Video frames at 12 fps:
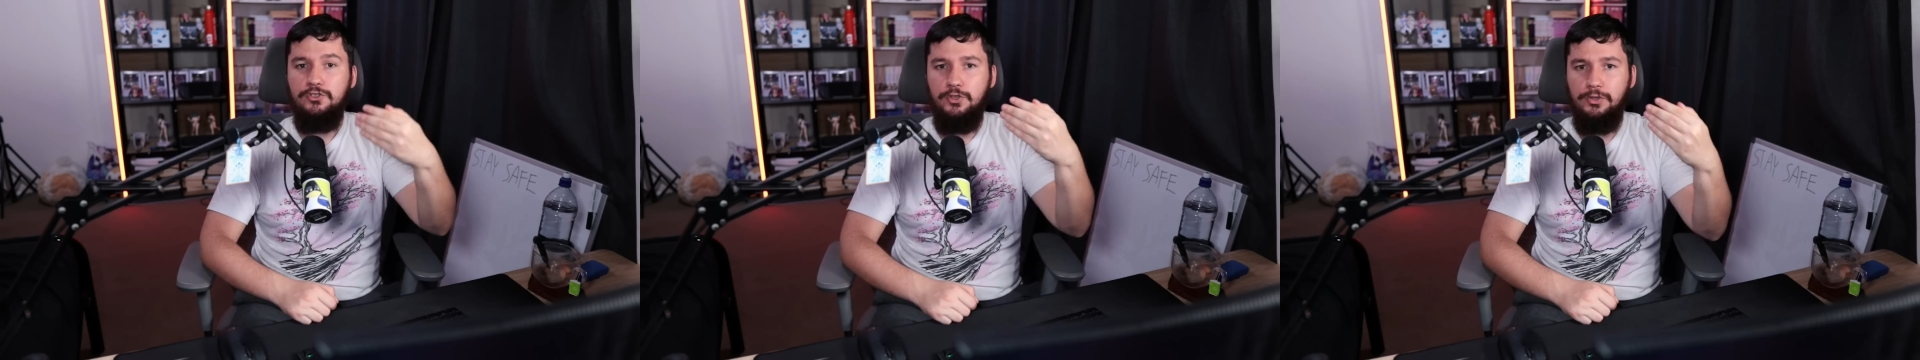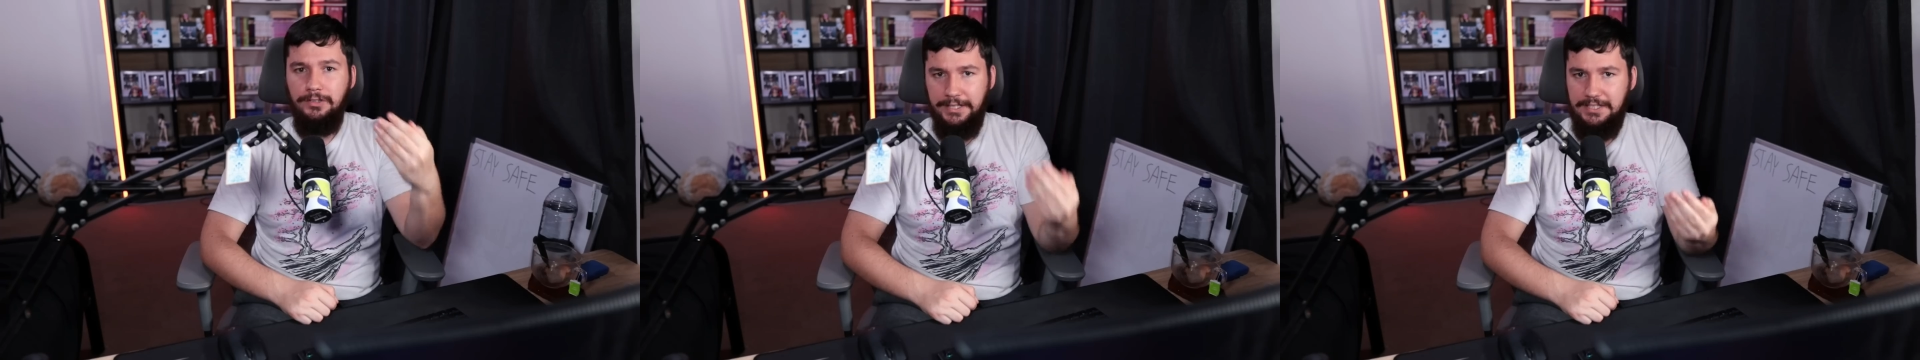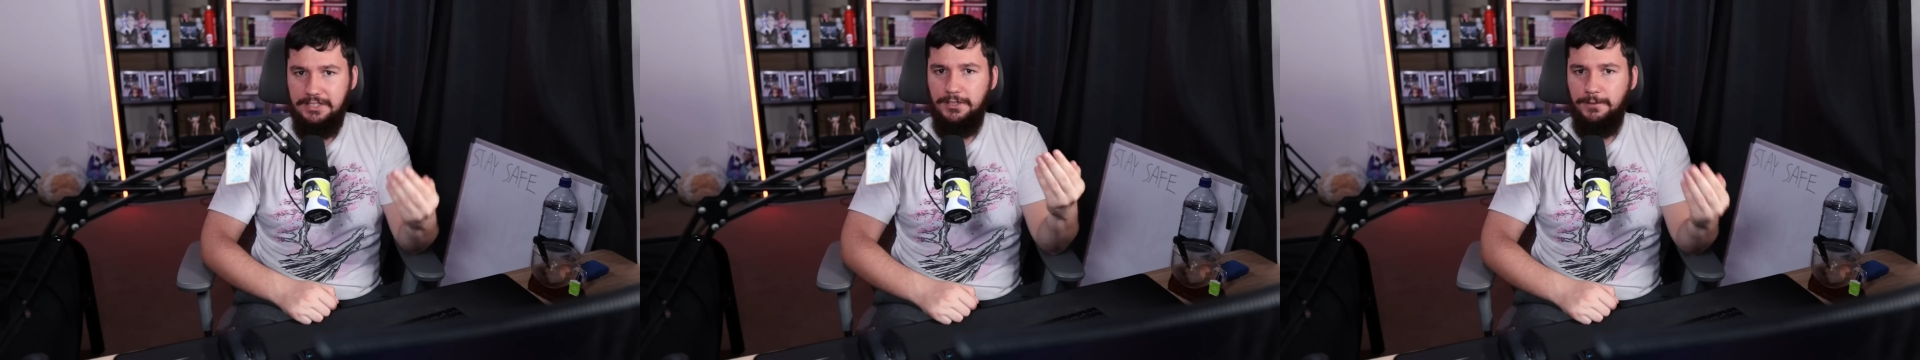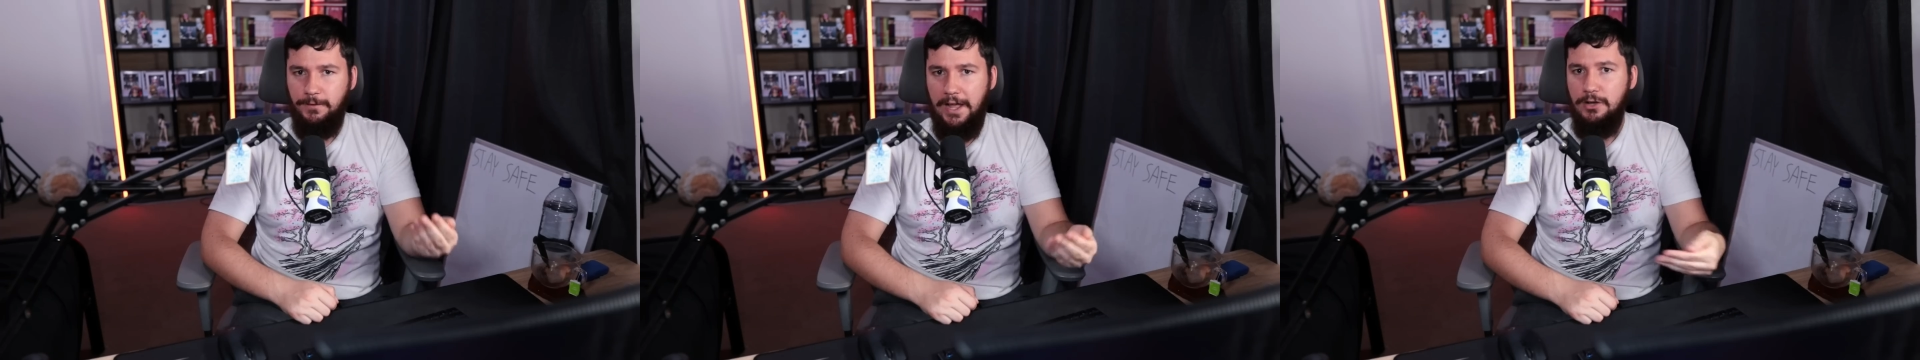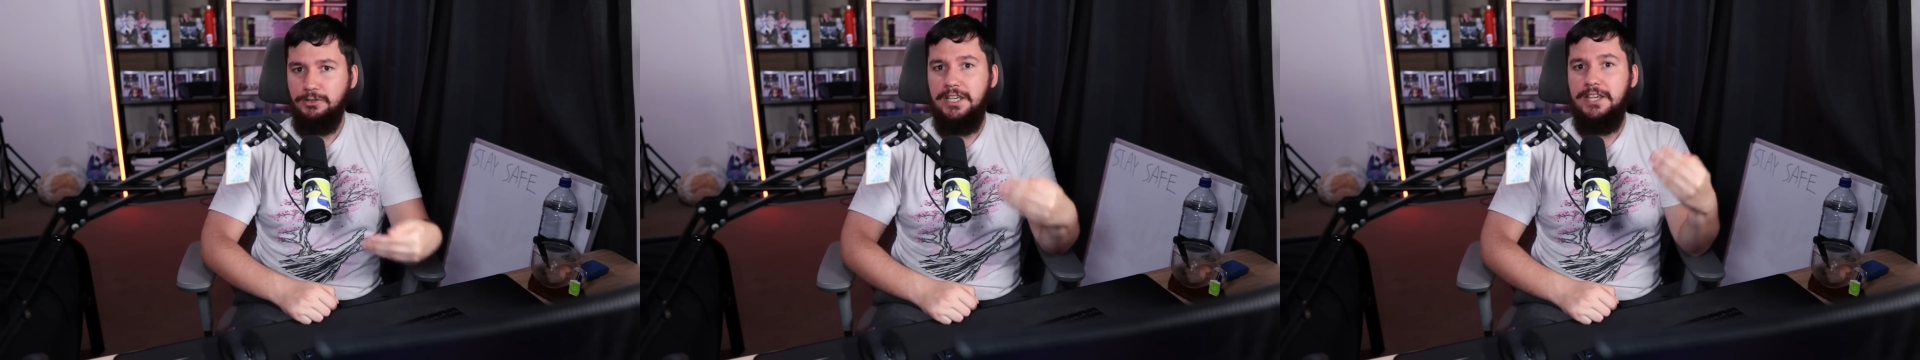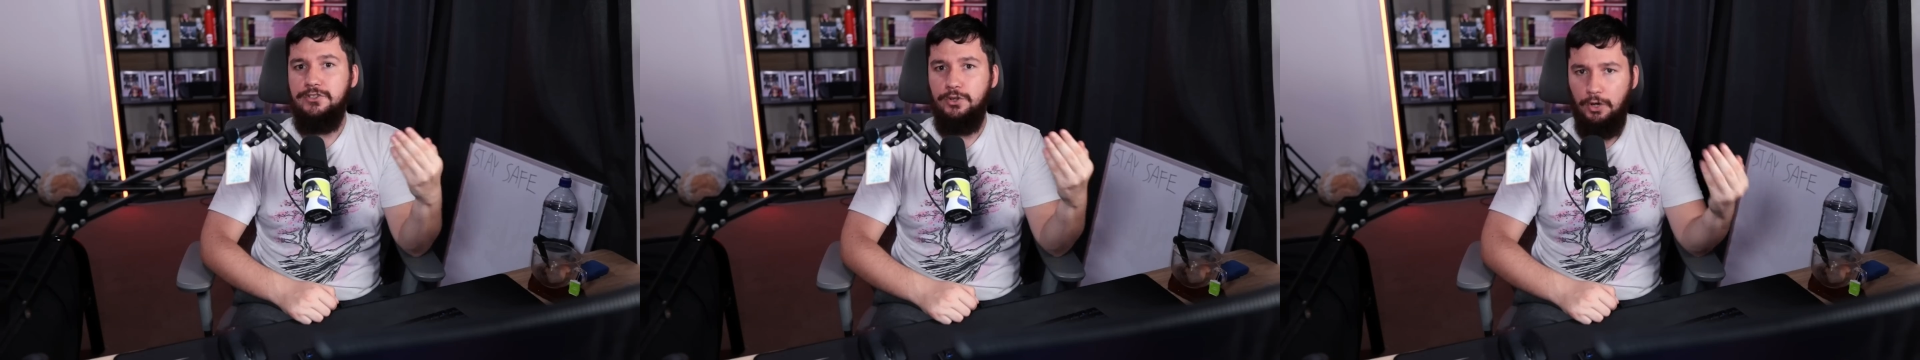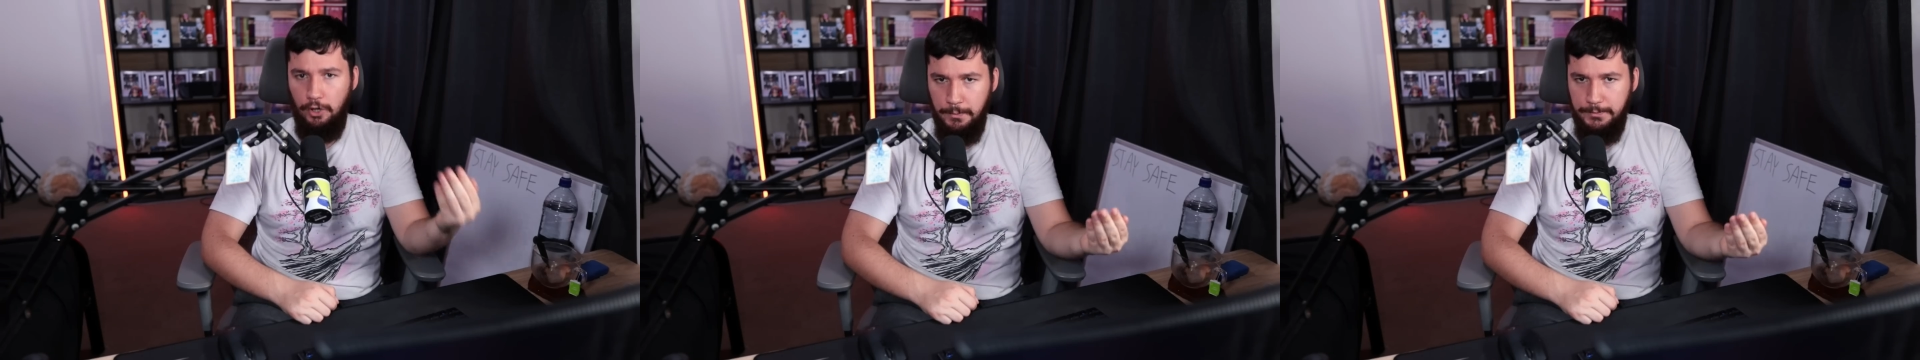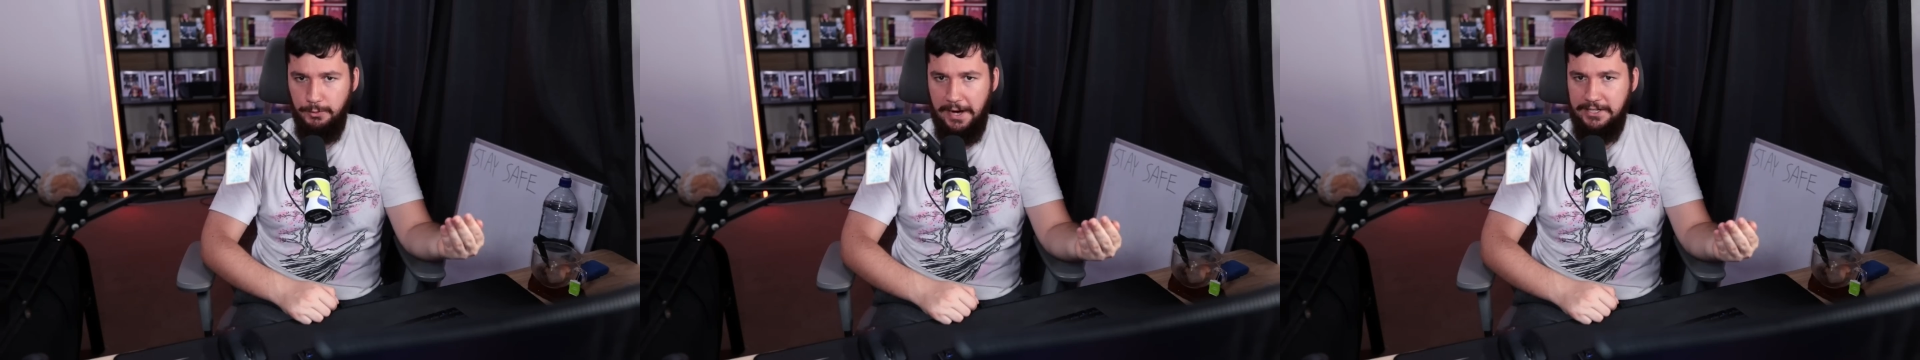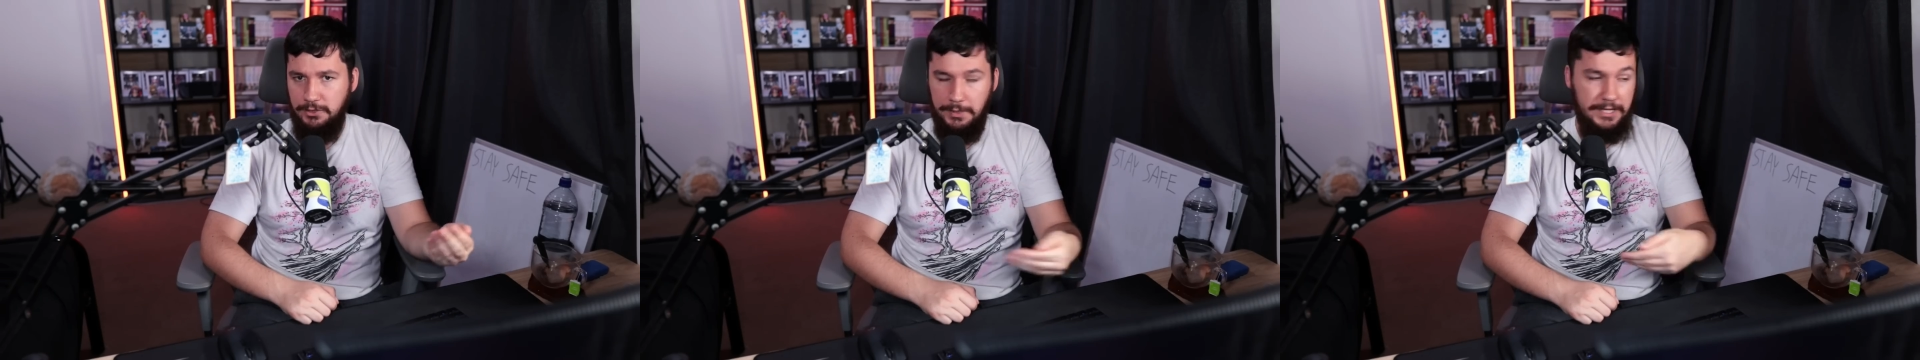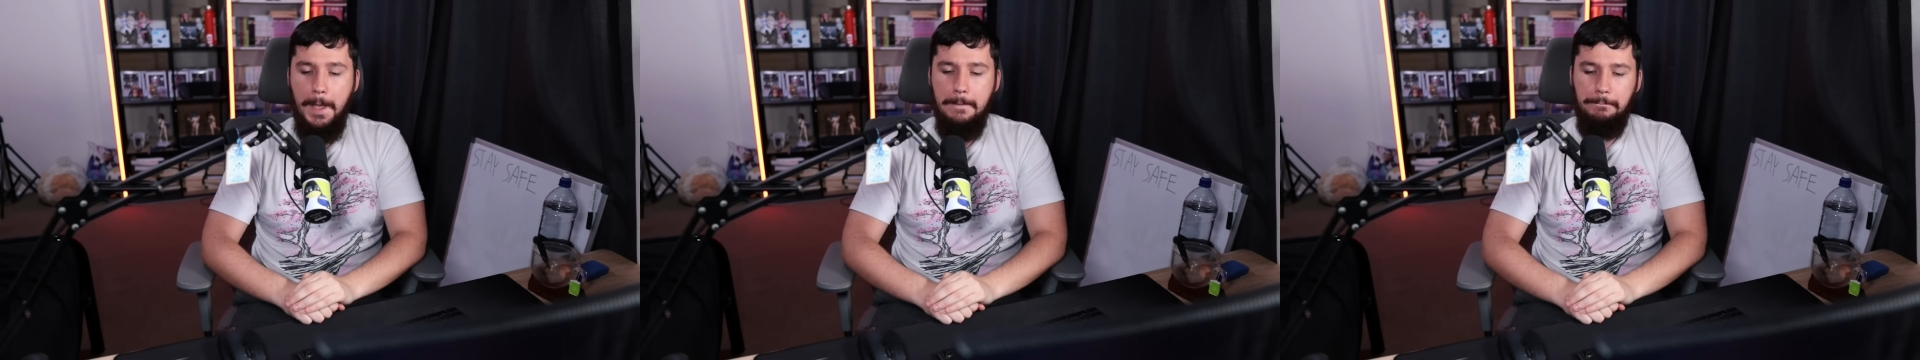to list the files in your home directory.